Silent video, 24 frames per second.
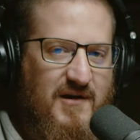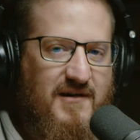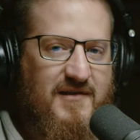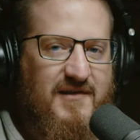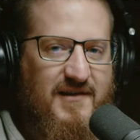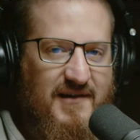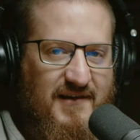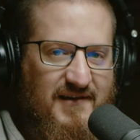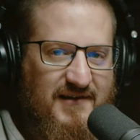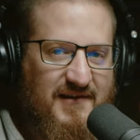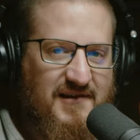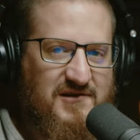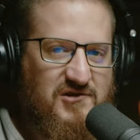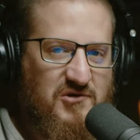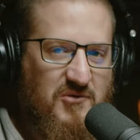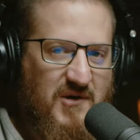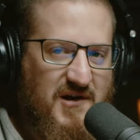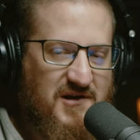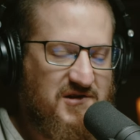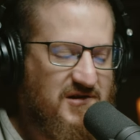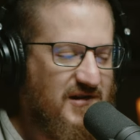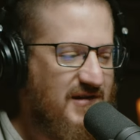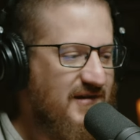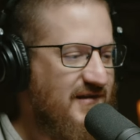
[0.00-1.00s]
one of these
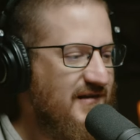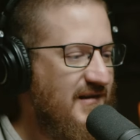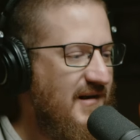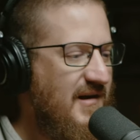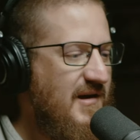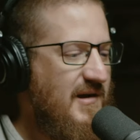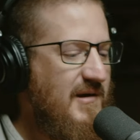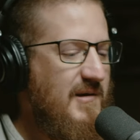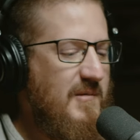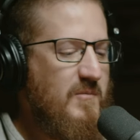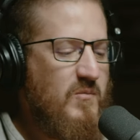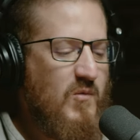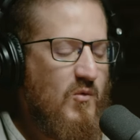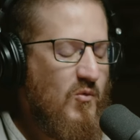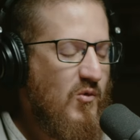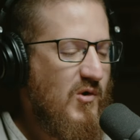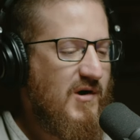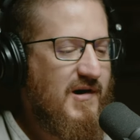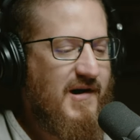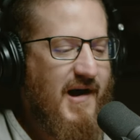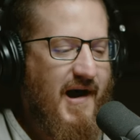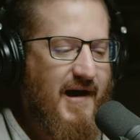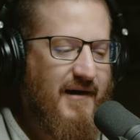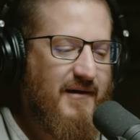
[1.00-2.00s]
situations.
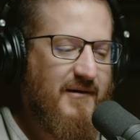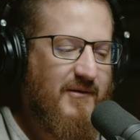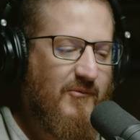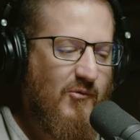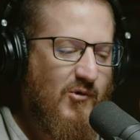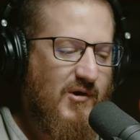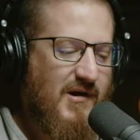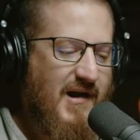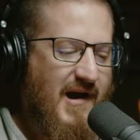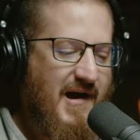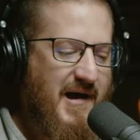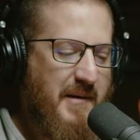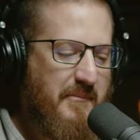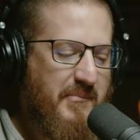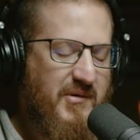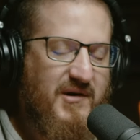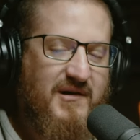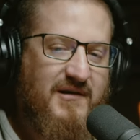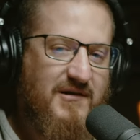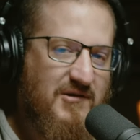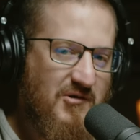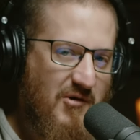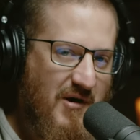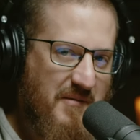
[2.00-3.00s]
We're not
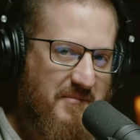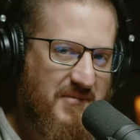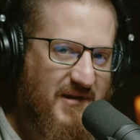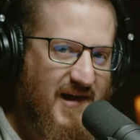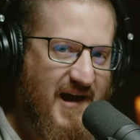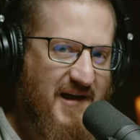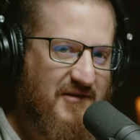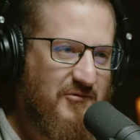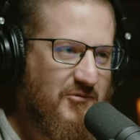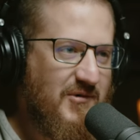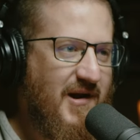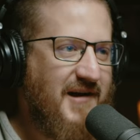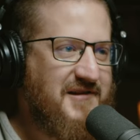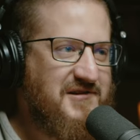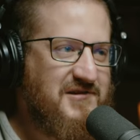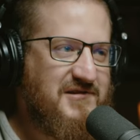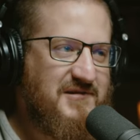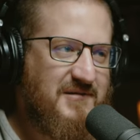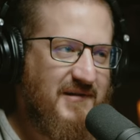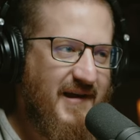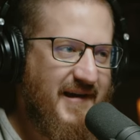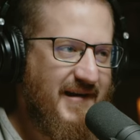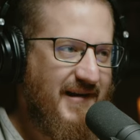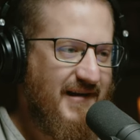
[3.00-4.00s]
putting you on blast. We're not
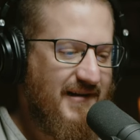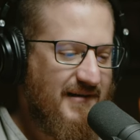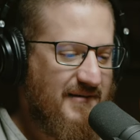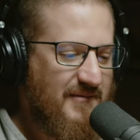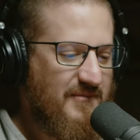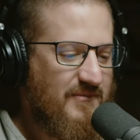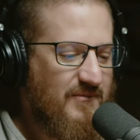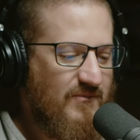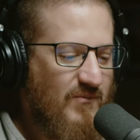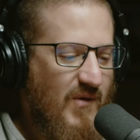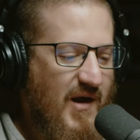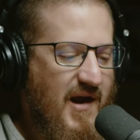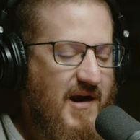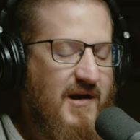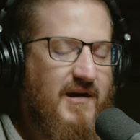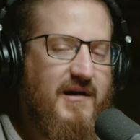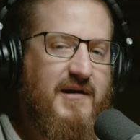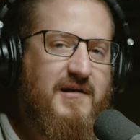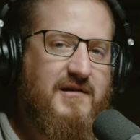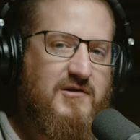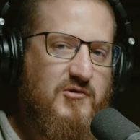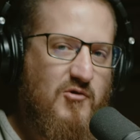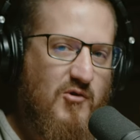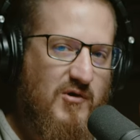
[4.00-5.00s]
just like
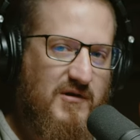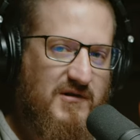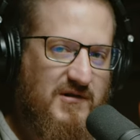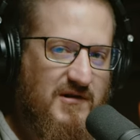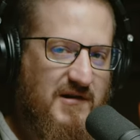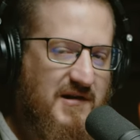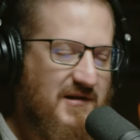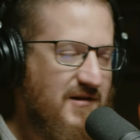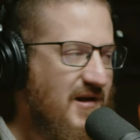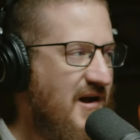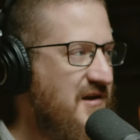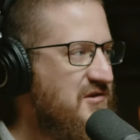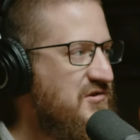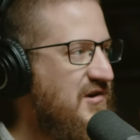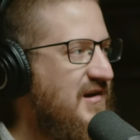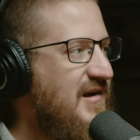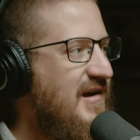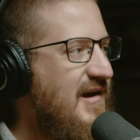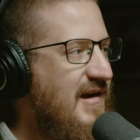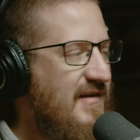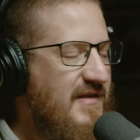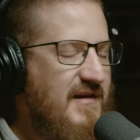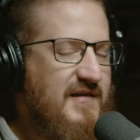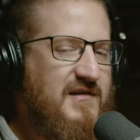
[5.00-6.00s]
airing your dirty laundry.
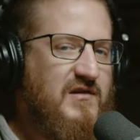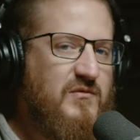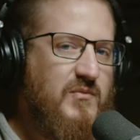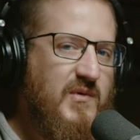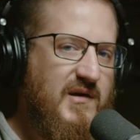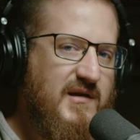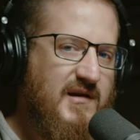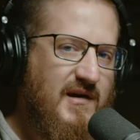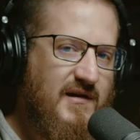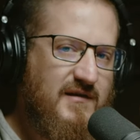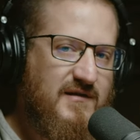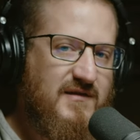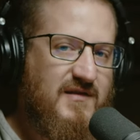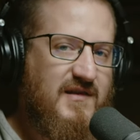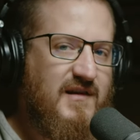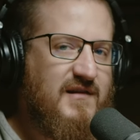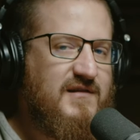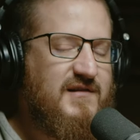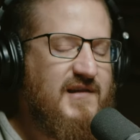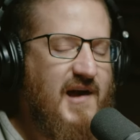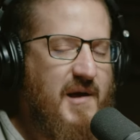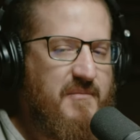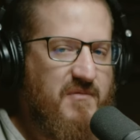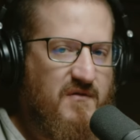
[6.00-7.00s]
This is because
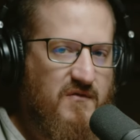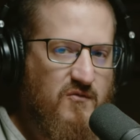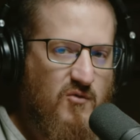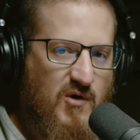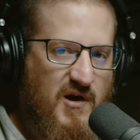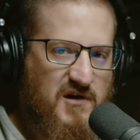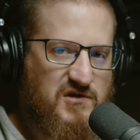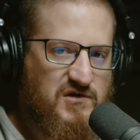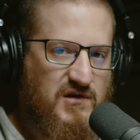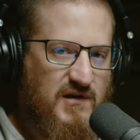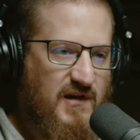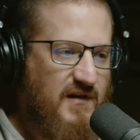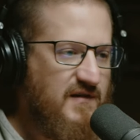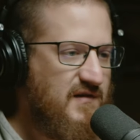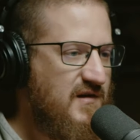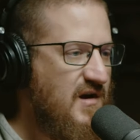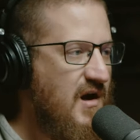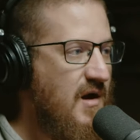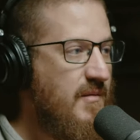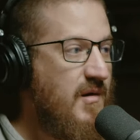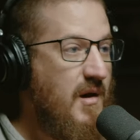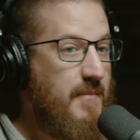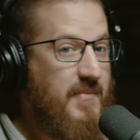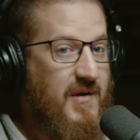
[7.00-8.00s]
this type of question has
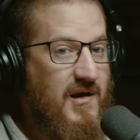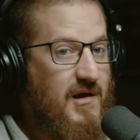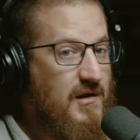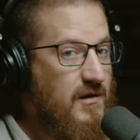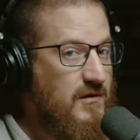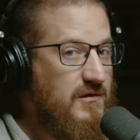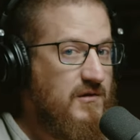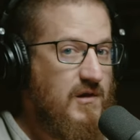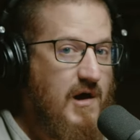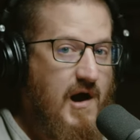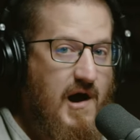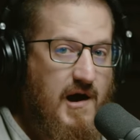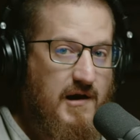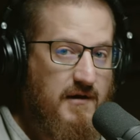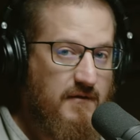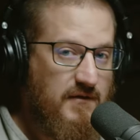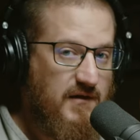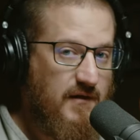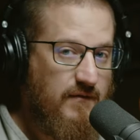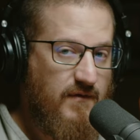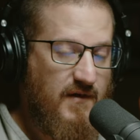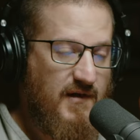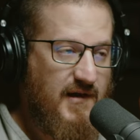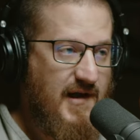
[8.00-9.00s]
come up in a lot of
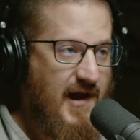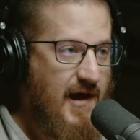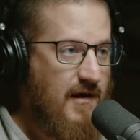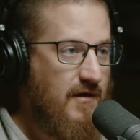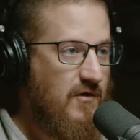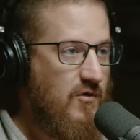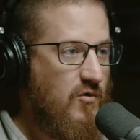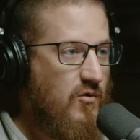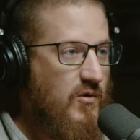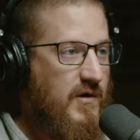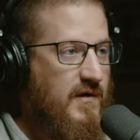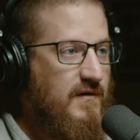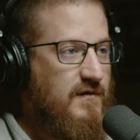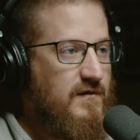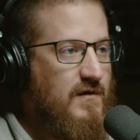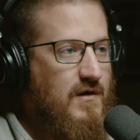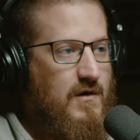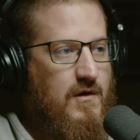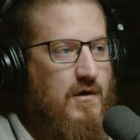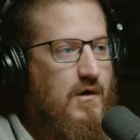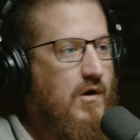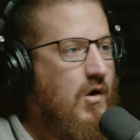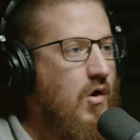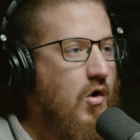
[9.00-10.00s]
different categories
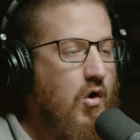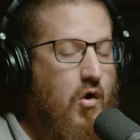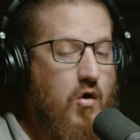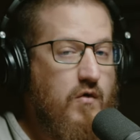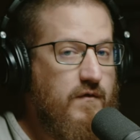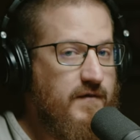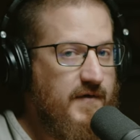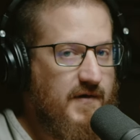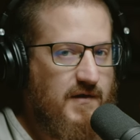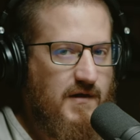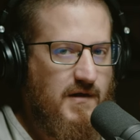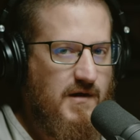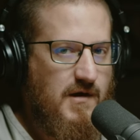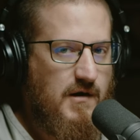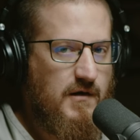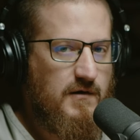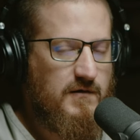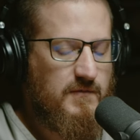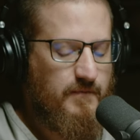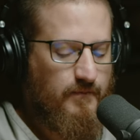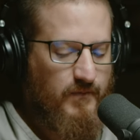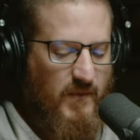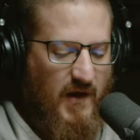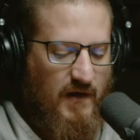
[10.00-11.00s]
over the
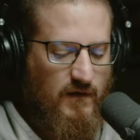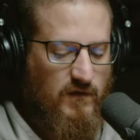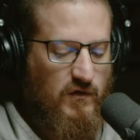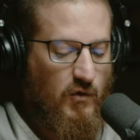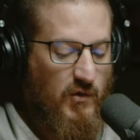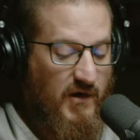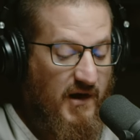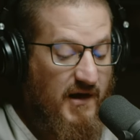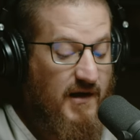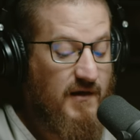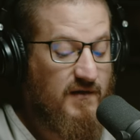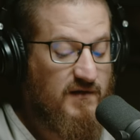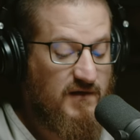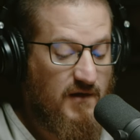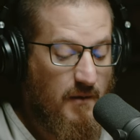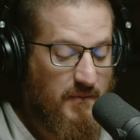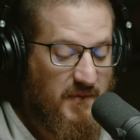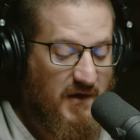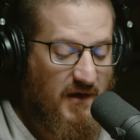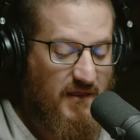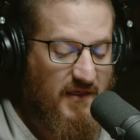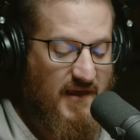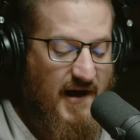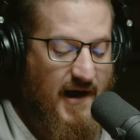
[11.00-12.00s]
years. And so it is
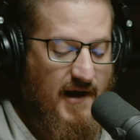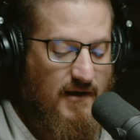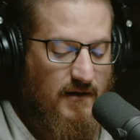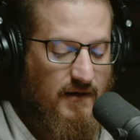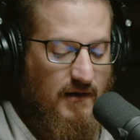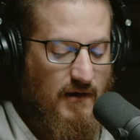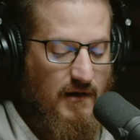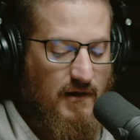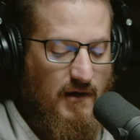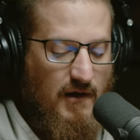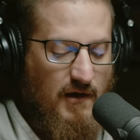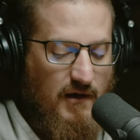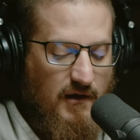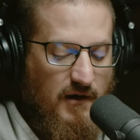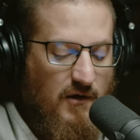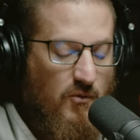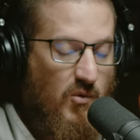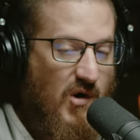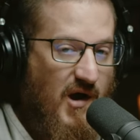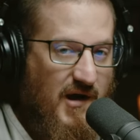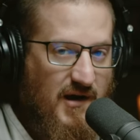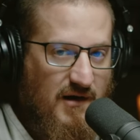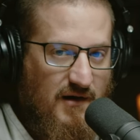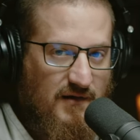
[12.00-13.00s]
something that, you know,
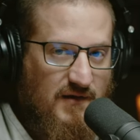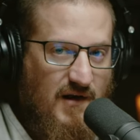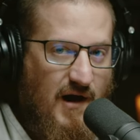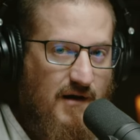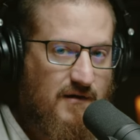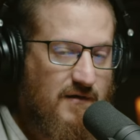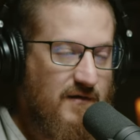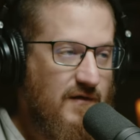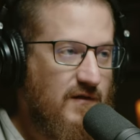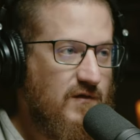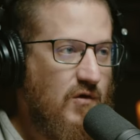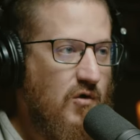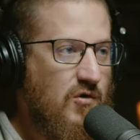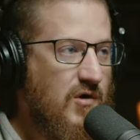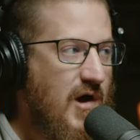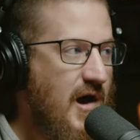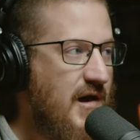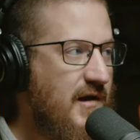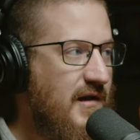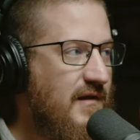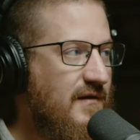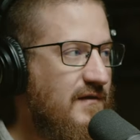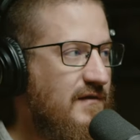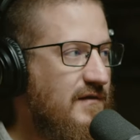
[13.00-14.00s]
we're not going to talk to this whole
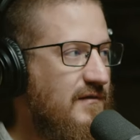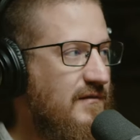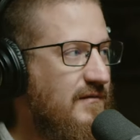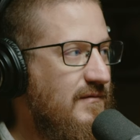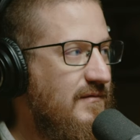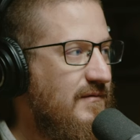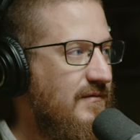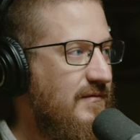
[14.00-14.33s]
audience